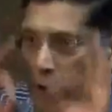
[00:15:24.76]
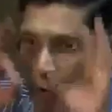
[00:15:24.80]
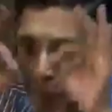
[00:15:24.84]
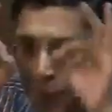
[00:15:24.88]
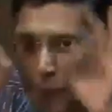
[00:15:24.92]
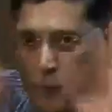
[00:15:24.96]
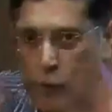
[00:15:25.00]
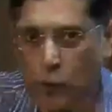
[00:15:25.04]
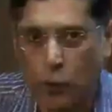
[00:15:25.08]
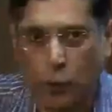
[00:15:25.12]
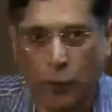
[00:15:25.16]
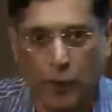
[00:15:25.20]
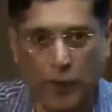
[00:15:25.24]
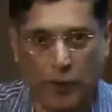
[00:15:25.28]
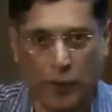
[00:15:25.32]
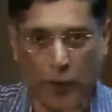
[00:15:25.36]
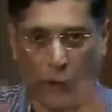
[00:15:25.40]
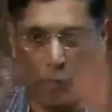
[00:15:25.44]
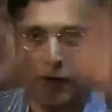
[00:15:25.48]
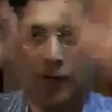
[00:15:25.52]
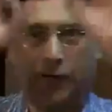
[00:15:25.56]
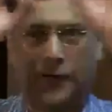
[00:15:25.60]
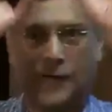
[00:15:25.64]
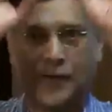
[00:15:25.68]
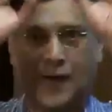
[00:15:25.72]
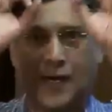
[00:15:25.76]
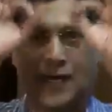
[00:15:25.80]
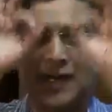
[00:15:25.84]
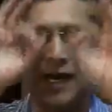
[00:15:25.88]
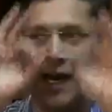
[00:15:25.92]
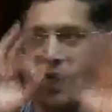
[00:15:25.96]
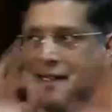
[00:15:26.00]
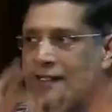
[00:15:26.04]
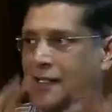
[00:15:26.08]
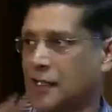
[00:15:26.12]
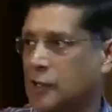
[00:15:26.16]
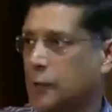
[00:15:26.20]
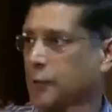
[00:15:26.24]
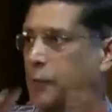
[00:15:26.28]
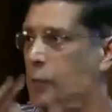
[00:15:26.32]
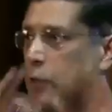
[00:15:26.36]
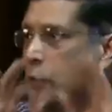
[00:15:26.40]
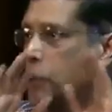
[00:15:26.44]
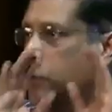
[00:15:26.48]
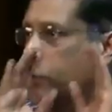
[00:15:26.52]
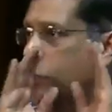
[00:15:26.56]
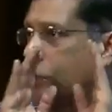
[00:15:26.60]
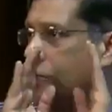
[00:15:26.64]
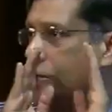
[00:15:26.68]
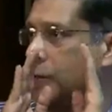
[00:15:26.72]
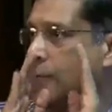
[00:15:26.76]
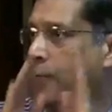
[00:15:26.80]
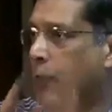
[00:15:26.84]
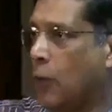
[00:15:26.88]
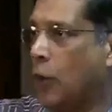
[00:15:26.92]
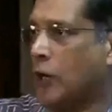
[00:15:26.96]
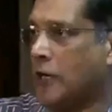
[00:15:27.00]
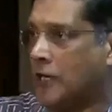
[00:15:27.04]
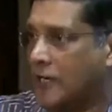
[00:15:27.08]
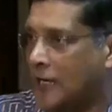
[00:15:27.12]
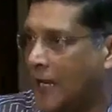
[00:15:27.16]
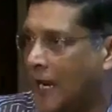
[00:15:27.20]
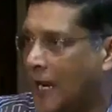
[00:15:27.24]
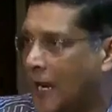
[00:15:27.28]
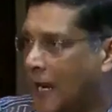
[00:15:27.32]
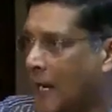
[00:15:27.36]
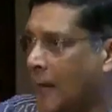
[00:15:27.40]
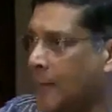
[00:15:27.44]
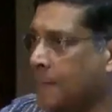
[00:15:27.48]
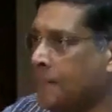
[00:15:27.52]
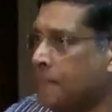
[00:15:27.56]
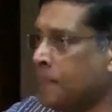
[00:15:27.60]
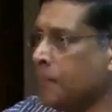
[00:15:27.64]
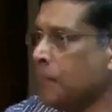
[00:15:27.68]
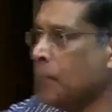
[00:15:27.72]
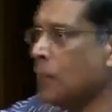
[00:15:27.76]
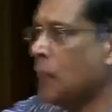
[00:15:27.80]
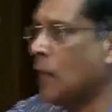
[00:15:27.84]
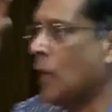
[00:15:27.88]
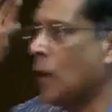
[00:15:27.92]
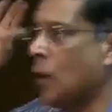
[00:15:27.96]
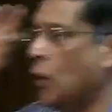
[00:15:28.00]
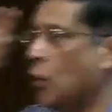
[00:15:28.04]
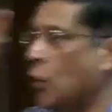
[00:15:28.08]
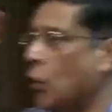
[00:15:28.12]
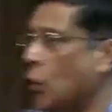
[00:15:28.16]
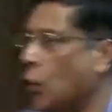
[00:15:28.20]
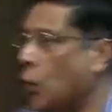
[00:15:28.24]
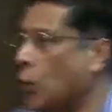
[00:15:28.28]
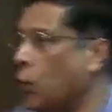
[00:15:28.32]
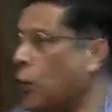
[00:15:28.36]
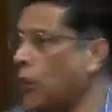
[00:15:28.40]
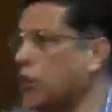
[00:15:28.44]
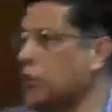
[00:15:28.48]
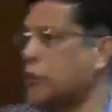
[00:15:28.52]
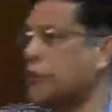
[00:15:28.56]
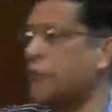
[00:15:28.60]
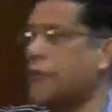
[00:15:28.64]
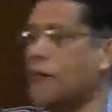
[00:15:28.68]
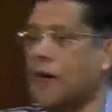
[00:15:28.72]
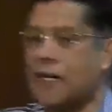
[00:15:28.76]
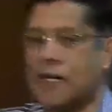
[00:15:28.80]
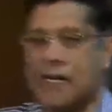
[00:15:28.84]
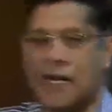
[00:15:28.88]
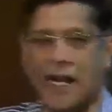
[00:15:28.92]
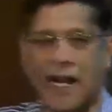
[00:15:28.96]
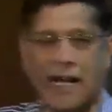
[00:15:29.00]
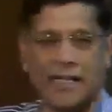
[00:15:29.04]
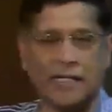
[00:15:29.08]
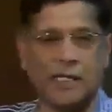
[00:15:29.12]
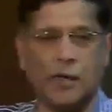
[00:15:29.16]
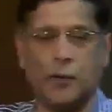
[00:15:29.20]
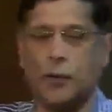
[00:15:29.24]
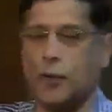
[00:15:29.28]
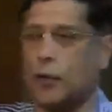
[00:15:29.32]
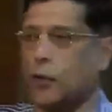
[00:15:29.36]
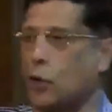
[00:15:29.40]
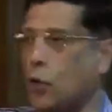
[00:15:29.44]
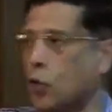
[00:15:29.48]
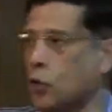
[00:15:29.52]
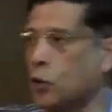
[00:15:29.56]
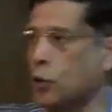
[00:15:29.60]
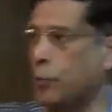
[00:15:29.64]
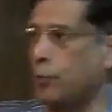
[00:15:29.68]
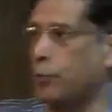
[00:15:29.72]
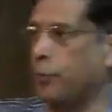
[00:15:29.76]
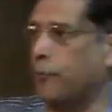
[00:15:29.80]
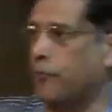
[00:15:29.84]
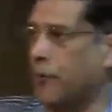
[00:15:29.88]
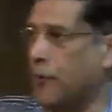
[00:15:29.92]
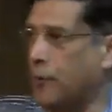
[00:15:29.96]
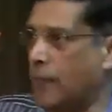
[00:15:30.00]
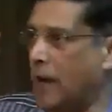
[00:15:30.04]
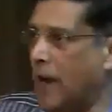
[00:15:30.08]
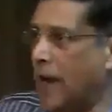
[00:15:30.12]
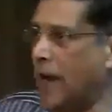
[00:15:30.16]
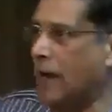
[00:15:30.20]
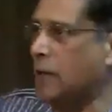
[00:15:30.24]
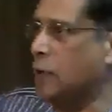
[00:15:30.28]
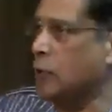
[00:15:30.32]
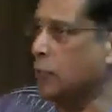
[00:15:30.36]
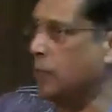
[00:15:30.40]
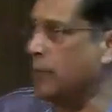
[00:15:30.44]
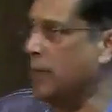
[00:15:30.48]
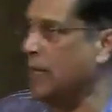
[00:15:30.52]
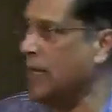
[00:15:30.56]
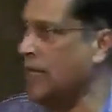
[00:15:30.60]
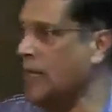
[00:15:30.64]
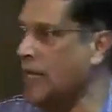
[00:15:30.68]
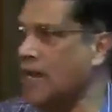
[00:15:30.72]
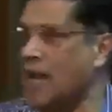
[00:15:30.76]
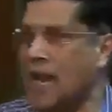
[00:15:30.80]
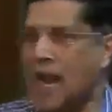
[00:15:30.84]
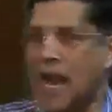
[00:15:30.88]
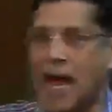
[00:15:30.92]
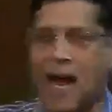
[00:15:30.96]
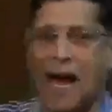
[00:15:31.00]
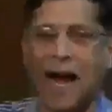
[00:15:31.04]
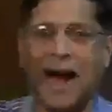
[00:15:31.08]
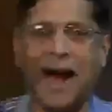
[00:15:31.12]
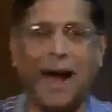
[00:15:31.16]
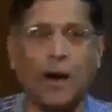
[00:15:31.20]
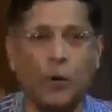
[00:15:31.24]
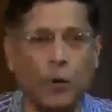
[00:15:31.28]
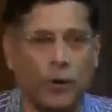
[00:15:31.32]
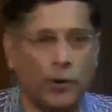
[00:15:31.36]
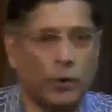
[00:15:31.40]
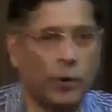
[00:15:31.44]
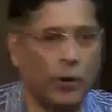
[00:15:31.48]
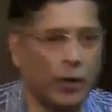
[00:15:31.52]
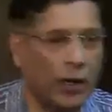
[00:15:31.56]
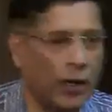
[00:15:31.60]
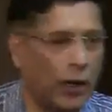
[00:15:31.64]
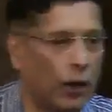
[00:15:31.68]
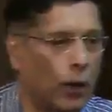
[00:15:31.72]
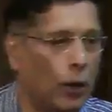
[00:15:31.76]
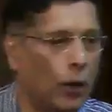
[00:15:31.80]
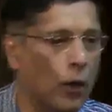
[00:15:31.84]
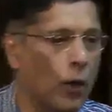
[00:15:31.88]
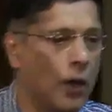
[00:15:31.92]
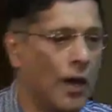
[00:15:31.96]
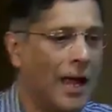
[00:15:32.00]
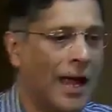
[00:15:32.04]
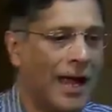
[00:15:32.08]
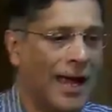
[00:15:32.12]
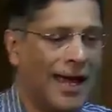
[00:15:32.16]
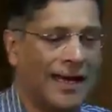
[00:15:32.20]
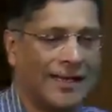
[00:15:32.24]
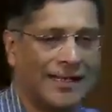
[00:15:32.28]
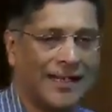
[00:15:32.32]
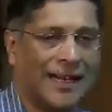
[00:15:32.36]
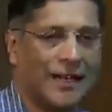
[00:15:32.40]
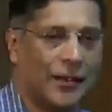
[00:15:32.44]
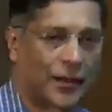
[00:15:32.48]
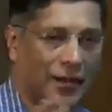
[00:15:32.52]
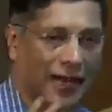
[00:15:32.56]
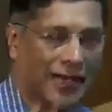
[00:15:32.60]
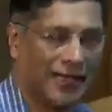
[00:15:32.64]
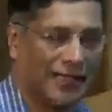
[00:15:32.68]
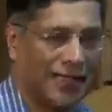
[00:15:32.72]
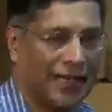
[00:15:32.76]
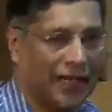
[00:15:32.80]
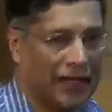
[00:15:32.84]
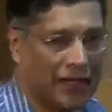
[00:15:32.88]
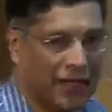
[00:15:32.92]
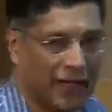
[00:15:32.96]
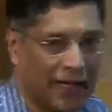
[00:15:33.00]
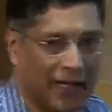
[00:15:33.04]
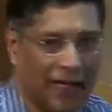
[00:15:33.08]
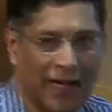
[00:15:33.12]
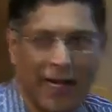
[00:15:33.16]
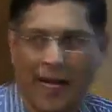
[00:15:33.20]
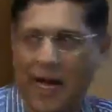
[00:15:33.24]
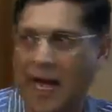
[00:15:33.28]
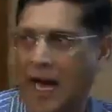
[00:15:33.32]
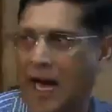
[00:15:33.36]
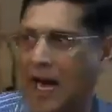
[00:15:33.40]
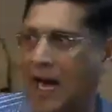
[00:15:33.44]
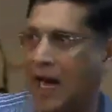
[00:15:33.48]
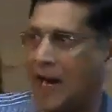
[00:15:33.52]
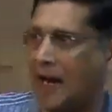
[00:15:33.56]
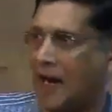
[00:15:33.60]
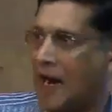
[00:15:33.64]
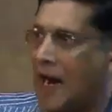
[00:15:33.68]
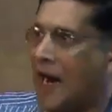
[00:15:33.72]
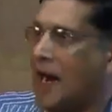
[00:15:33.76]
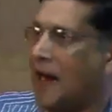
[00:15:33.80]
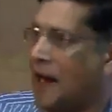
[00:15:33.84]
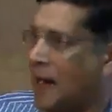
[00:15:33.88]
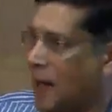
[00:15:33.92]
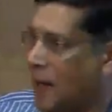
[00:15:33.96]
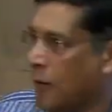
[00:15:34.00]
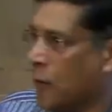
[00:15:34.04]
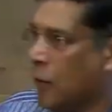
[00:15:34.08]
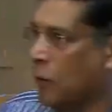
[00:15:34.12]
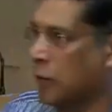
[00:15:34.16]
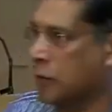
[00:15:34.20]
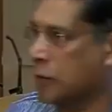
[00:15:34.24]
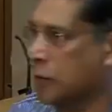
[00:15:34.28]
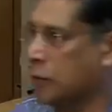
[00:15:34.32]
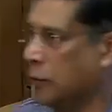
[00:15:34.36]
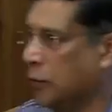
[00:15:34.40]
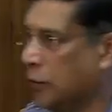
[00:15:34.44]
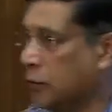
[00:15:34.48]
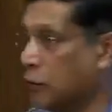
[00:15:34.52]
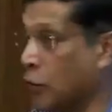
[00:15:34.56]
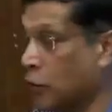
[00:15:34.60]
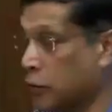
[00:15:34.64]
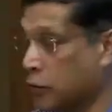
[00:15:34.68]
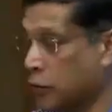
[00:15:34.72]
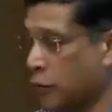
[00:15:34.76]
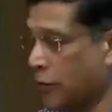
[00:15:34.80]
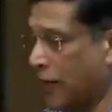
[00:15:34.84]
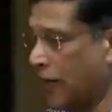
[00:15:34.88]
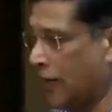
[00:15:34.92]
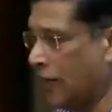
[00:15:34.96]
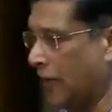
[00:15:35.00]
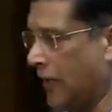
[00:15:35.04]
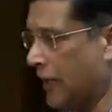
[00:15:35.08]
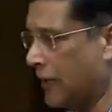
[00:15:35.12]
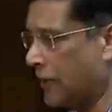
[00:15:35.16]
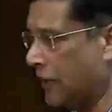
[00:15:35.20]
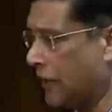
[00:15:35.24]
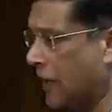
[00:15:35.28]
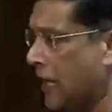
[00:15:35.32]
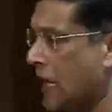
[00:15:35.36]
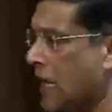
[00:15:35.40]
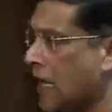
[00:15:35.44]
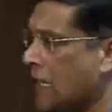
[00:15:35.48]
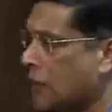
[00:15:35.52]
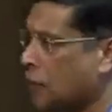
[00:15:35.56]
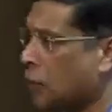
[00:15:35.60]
If you, you know, if fertilizers produced in point A which fertilizer will go to, from A to B, how it will go, etc., etc., are, are, are, also is also regulated.